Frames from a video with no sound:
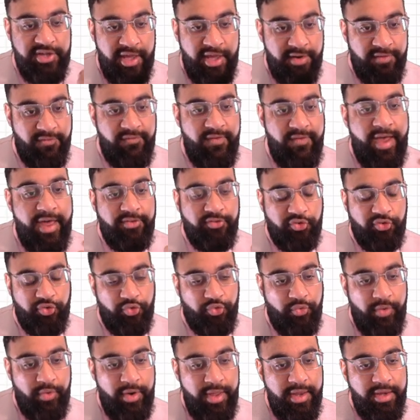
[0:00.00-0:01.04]
at a faster
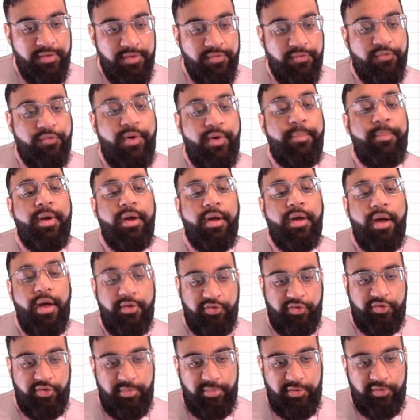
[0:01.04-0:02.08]
rate from our
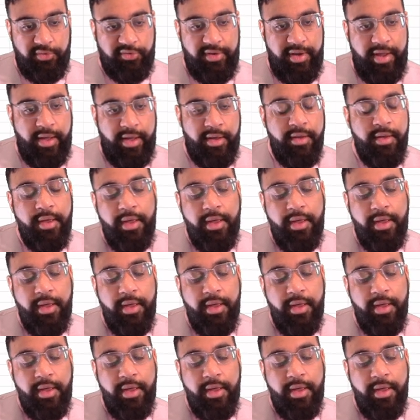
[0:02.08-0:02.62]
customers now.